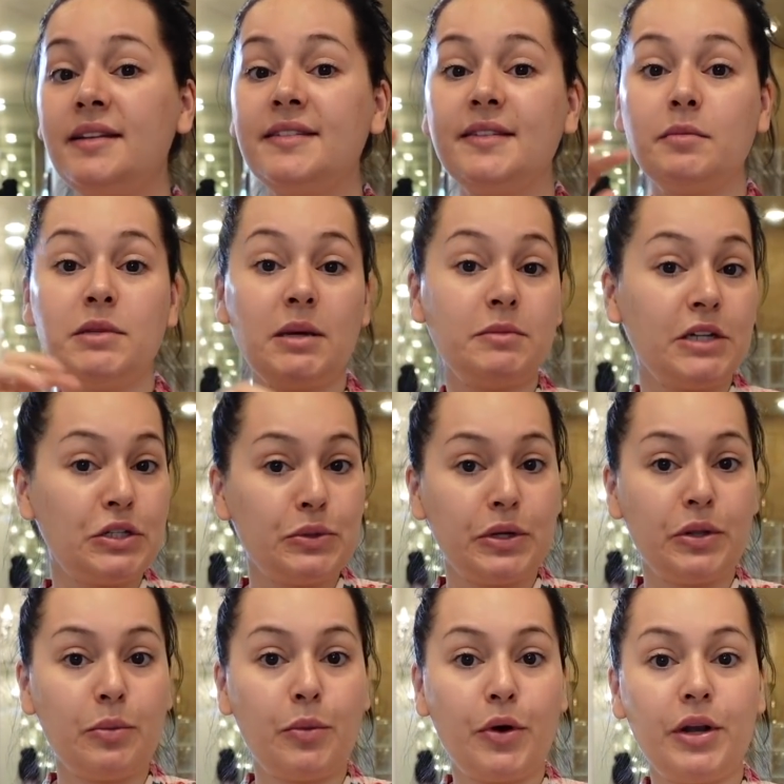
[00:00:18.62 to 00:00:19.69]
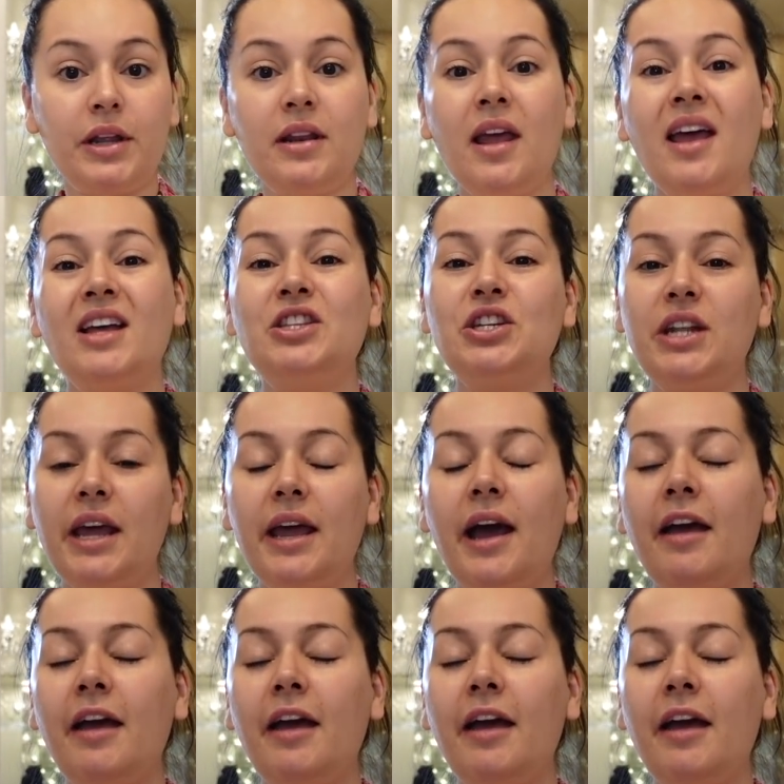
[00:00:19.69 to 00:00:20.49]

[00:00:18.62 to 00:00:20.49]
sometimes I do it in the morning. Today,